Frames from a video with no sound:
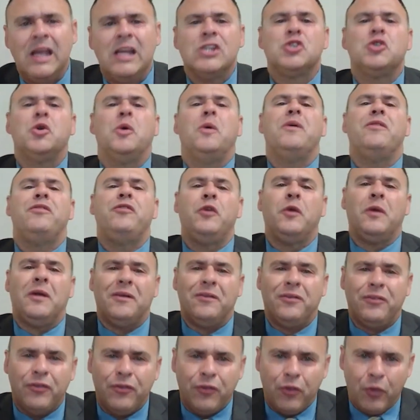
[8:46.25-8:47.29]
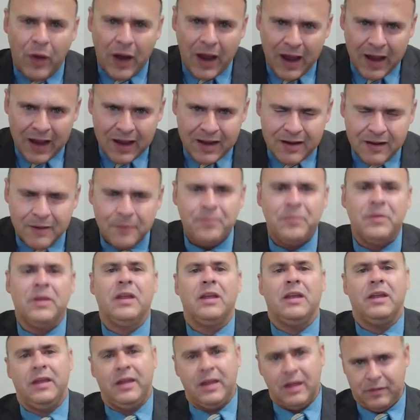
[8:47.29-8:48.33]
So if you're afraid,
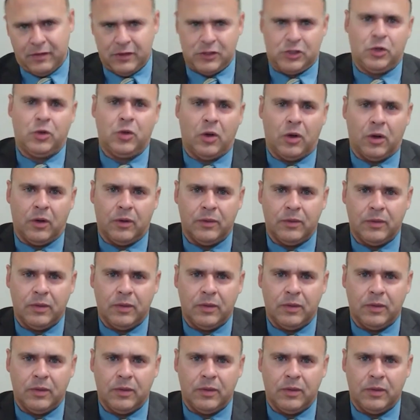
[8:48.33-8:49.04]
give us a call.